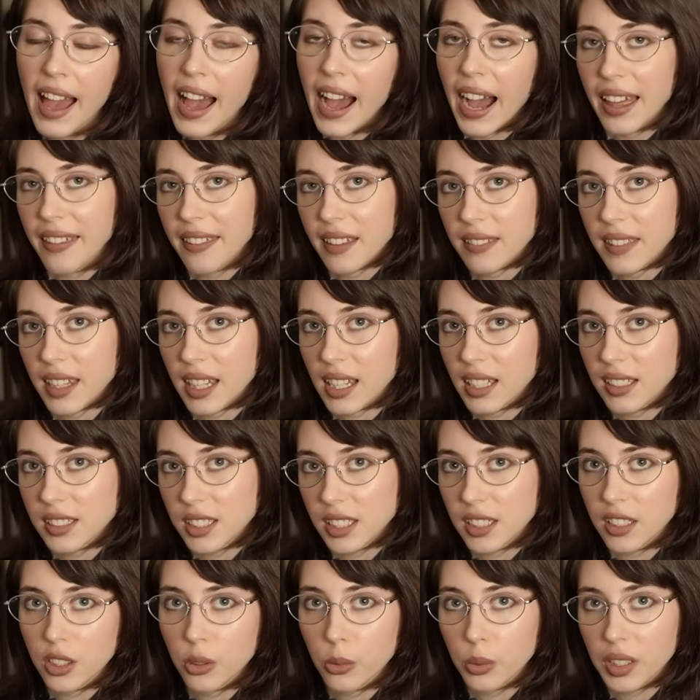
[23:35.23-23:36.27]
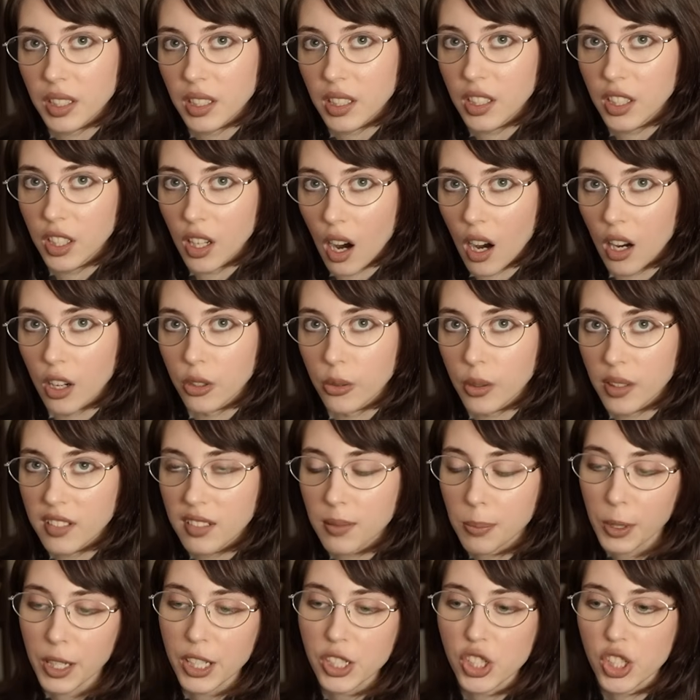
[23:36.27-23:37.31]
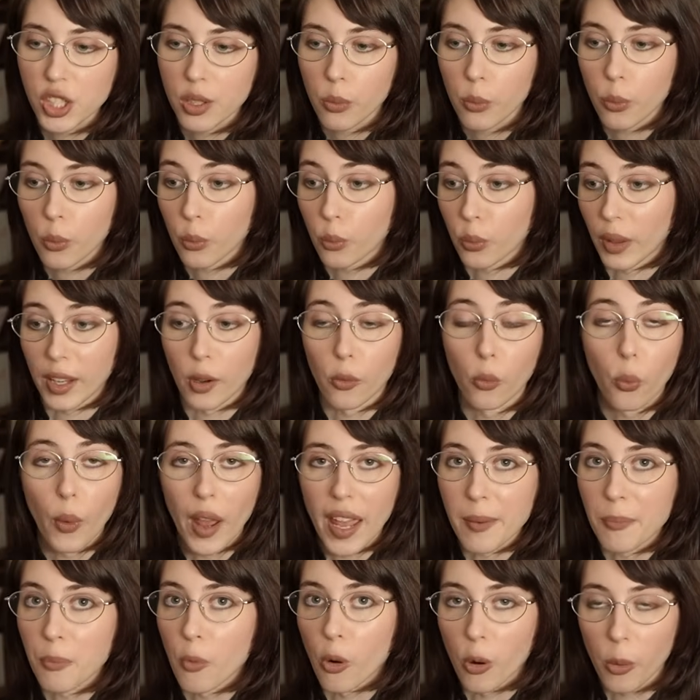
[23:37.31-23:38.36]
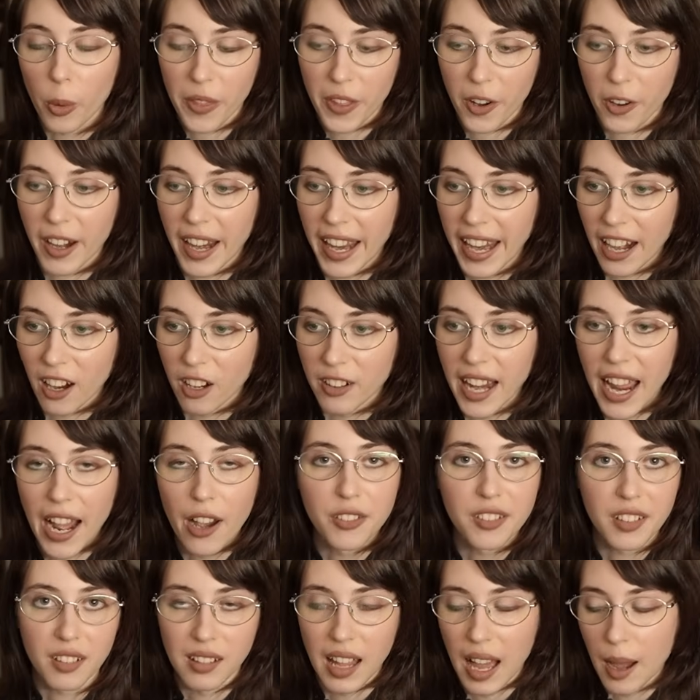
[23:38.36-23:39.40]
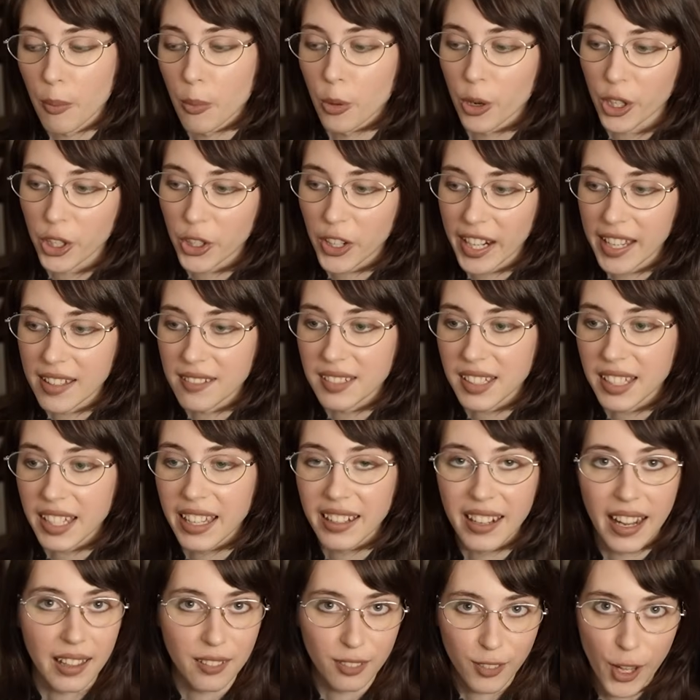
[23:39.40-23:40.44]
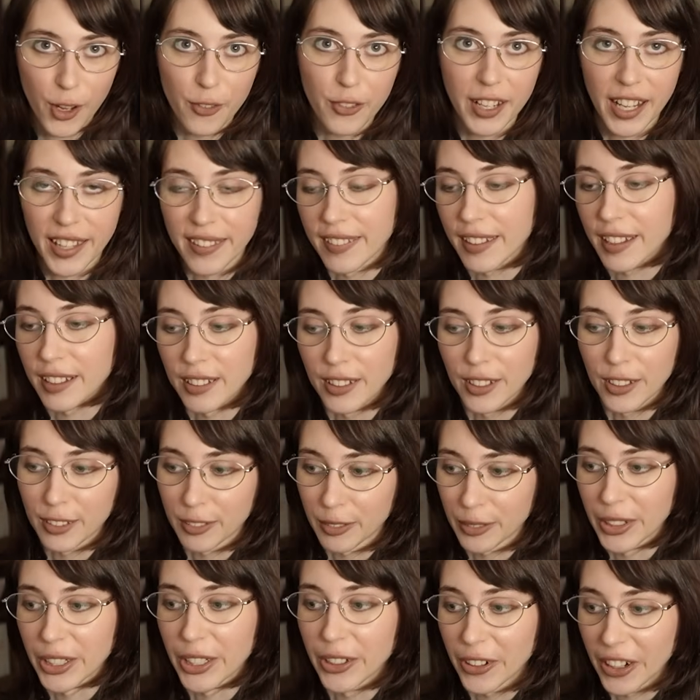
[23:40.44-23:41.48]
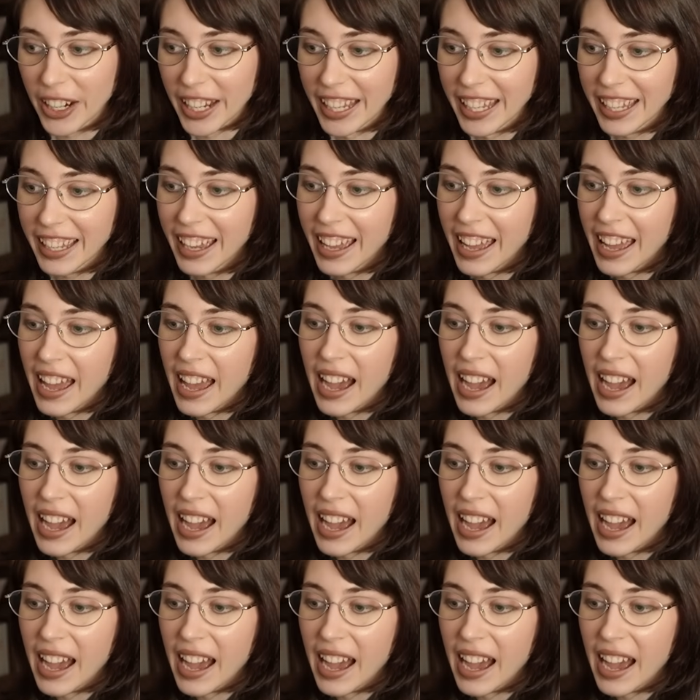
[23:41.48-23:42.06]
I think they continue with the Gyaru inspiration like way more with her hair now. It's a lot more crazy and I love it. I think it looks really great.